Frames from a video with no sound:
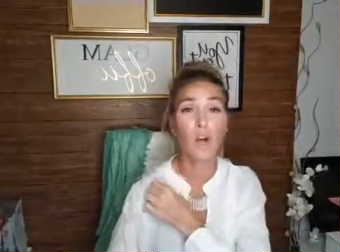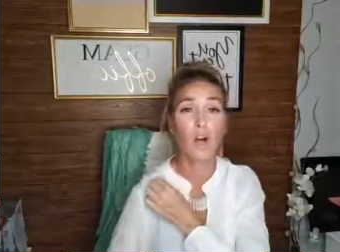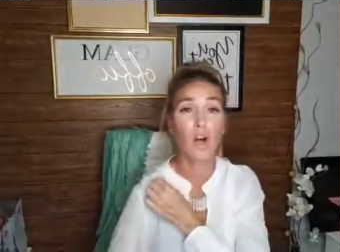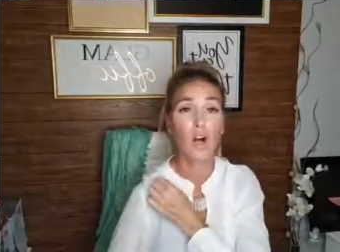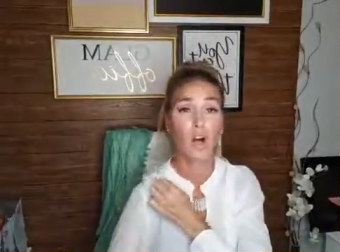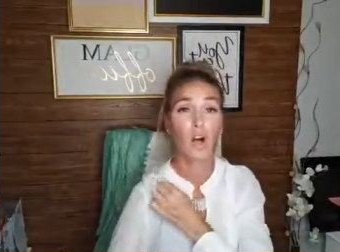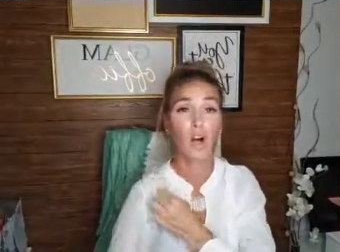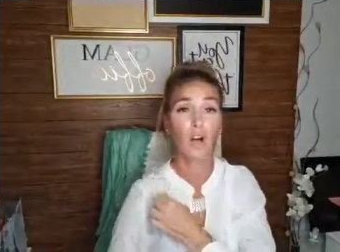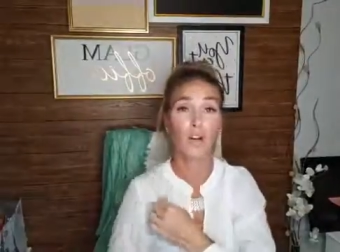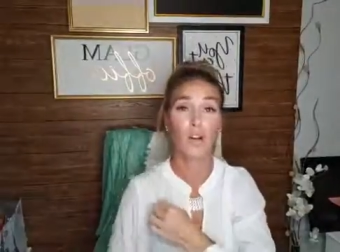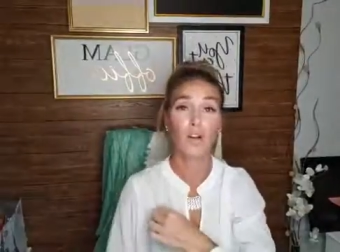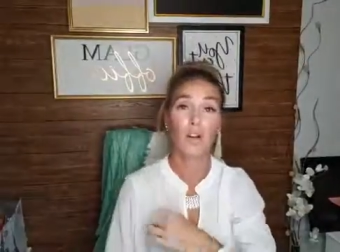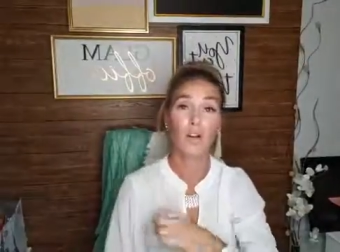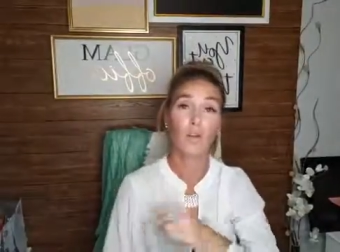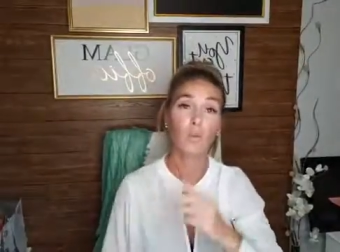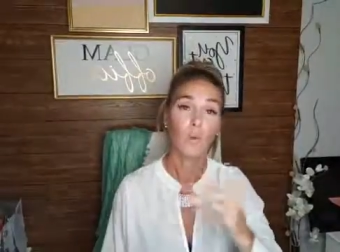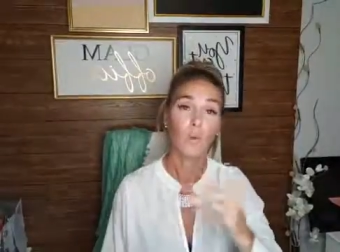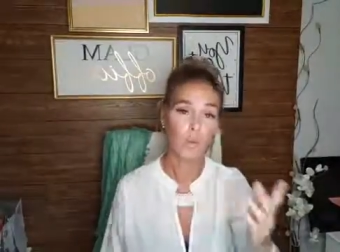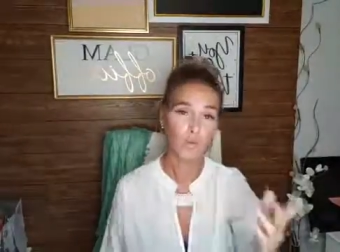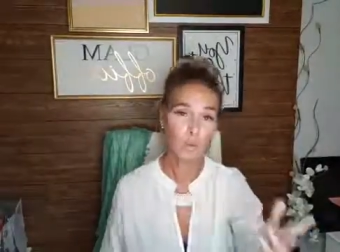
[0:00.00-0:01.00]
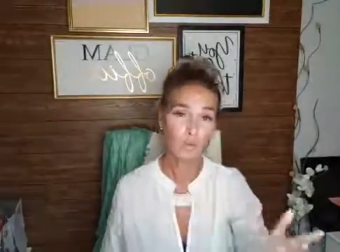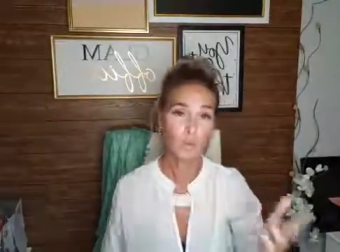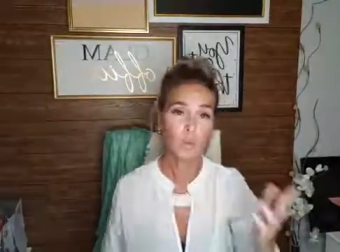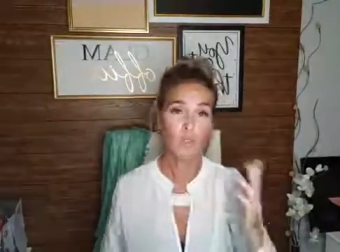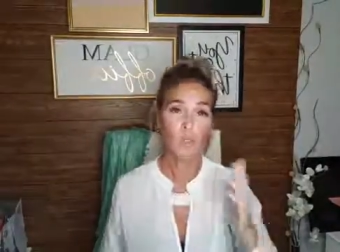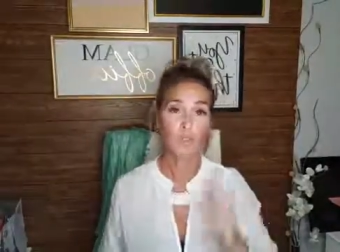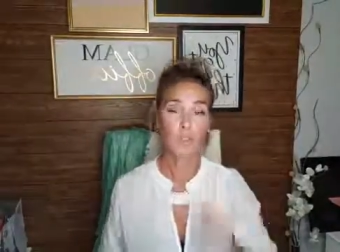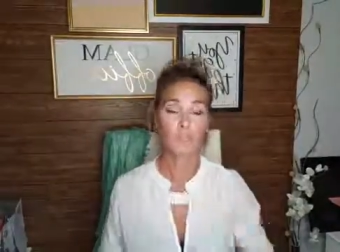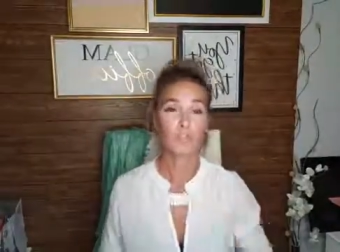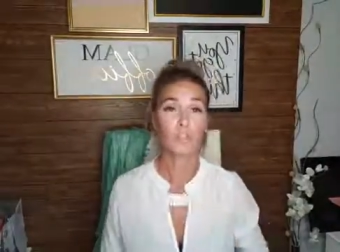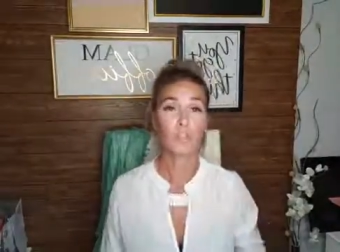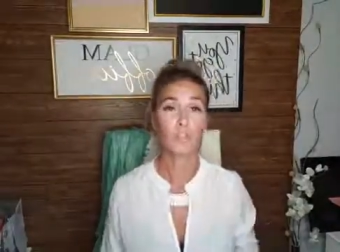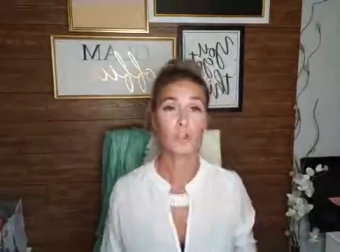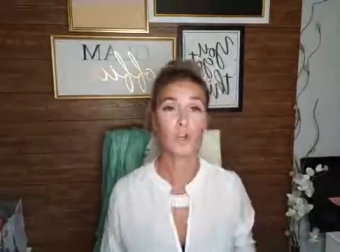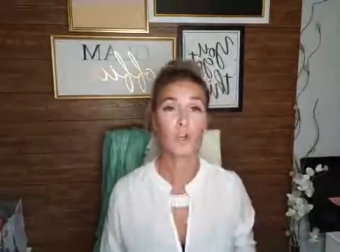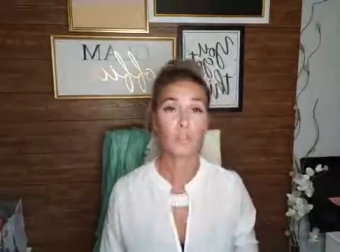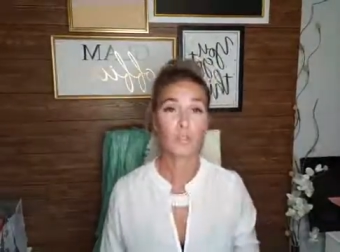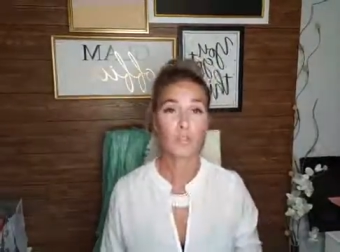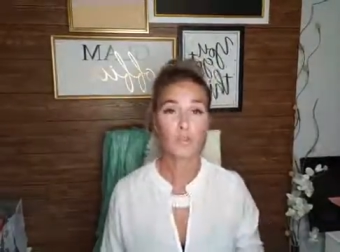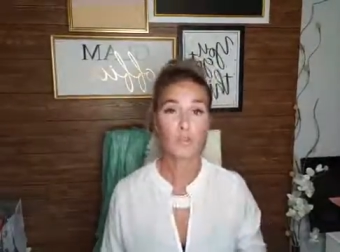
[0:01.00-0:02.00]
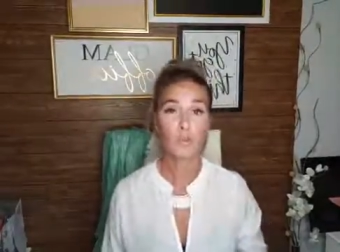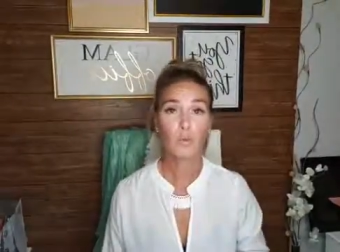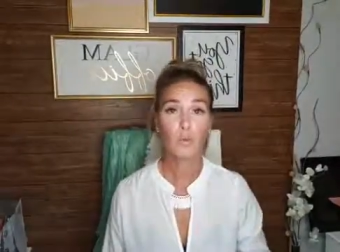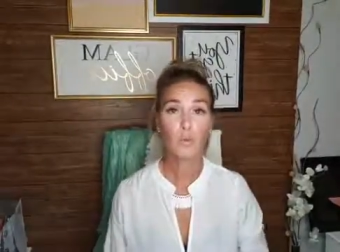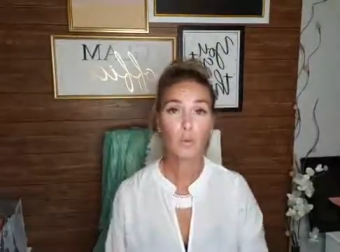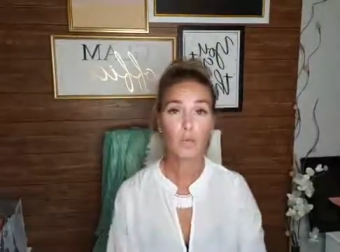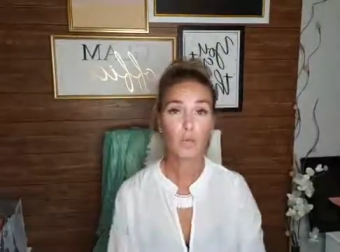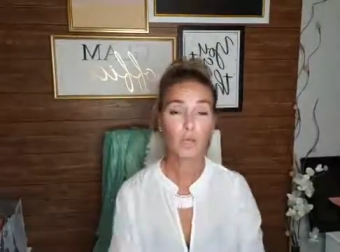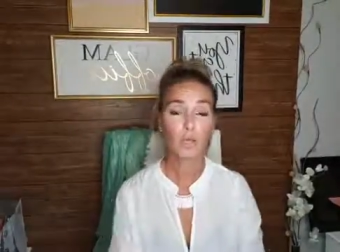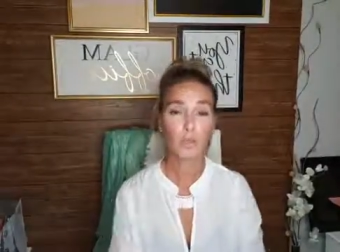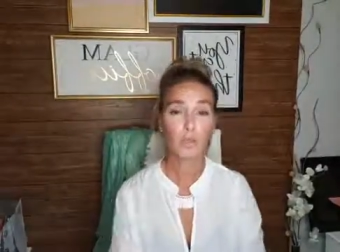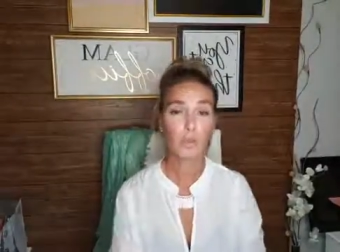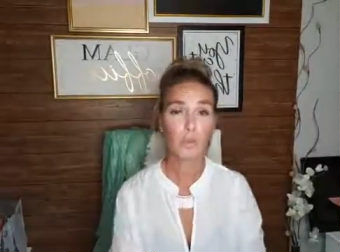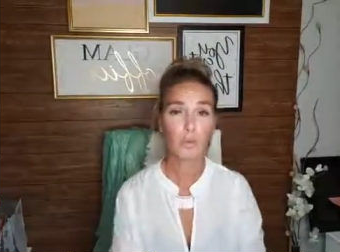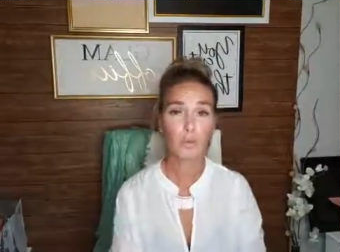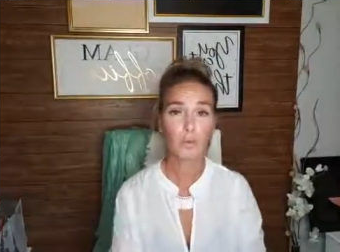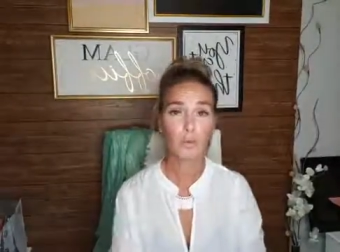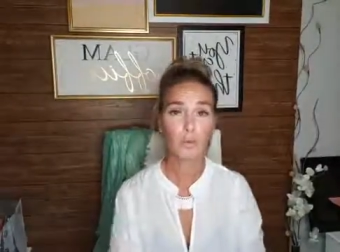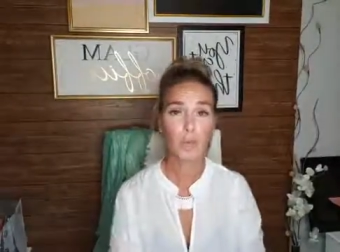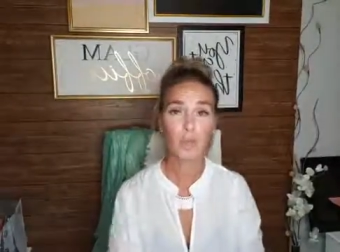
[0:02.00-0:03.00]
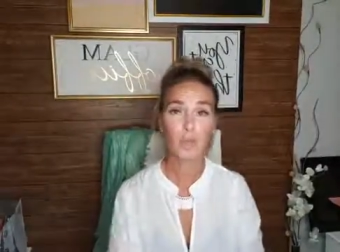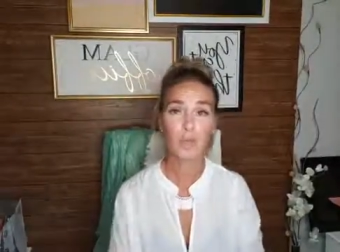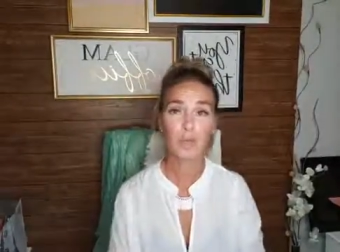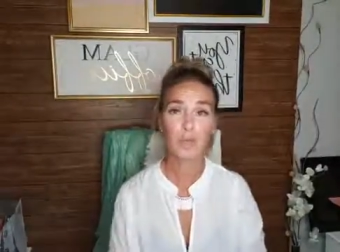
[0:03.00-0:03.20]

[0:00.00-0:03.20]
are, well, for starters, all of you who are part of the bootcamp,